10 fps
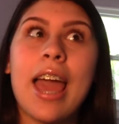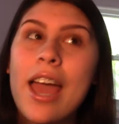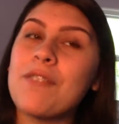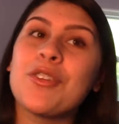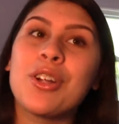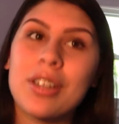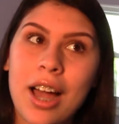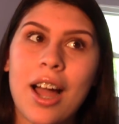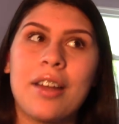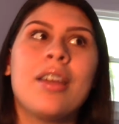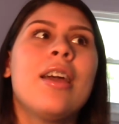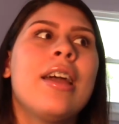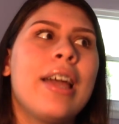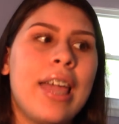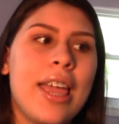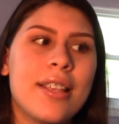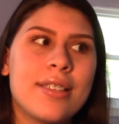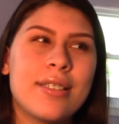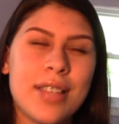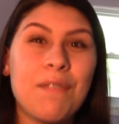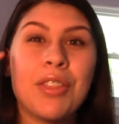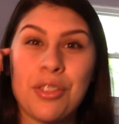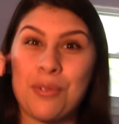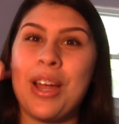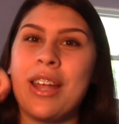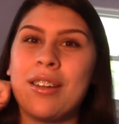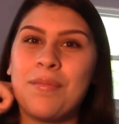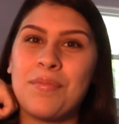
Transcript: ever got in 7th grade.